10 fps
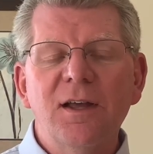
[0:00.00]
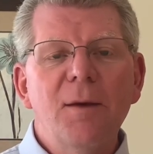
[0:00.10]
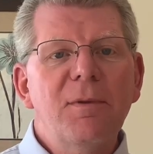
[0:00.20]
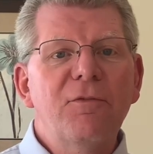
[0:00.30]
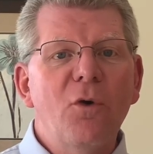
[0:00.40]

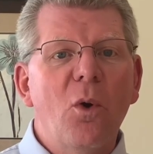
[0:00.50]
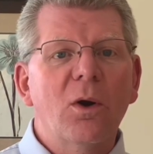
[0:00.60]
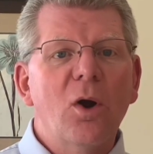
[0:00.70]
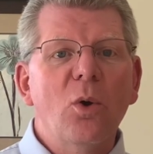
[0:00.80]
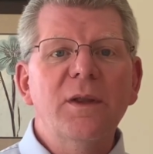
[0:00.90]

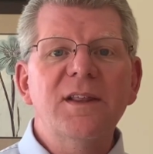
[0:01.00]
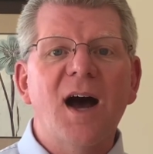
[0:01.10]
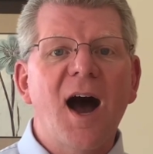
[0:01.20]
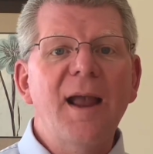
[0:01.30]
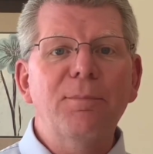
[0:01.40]
Before, only the
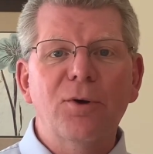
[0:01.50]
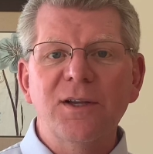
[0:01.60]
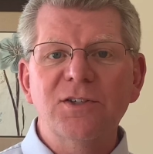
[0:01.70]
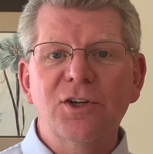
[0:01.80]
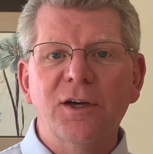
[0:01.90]
high
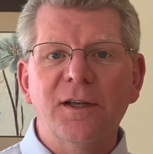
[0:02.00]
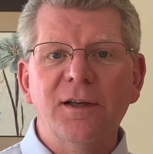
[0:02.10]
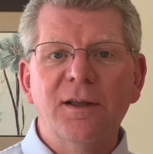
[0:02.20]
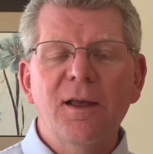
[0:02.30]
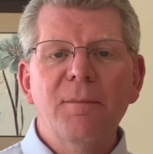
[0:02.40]
priest could.
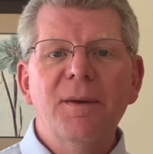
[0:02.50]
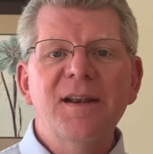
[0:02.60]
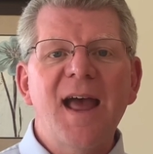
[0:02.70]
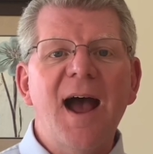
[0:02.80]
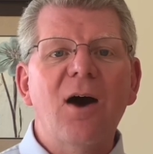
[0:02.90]
But
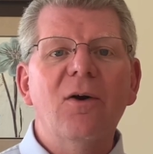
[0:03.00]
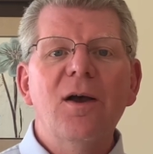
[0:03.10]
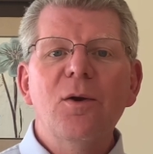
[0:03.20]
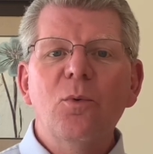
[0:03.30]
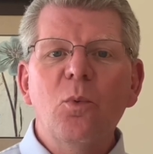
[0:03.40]
now,
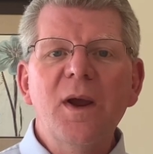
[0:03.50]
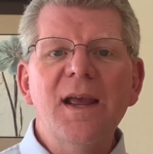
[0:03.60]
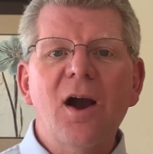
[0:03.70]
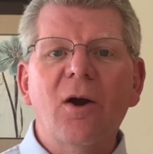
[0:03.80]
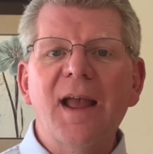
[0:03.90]

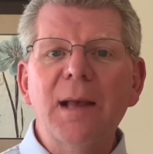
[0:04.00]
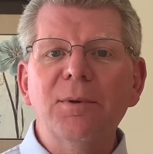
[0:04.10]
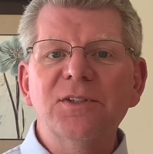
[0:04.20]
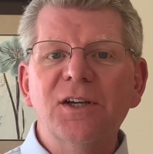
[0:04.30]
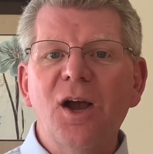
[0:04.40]
we are
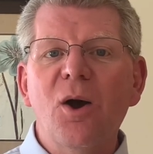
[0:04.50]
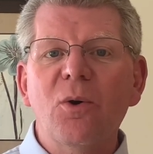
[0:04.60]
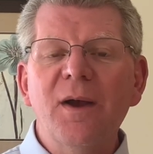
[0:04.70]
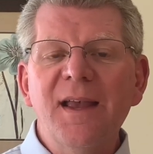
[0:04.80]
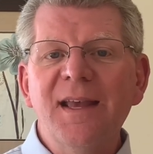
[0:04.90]
able to
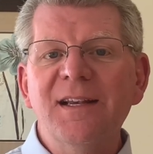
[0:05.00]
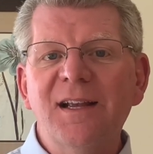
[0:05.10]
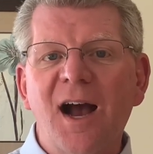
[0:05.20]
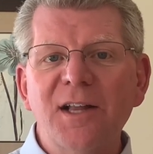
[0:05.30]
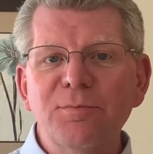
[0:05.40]
go into
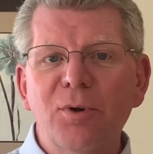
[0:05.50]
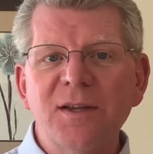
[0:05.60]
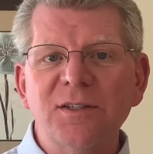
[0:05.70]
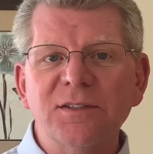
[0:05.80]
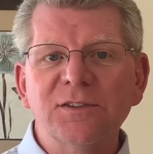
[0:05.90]
God's
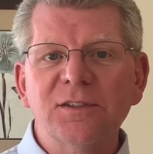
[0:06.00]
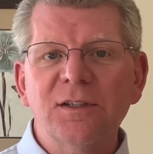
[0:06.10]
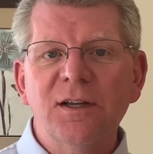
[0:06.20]
presence.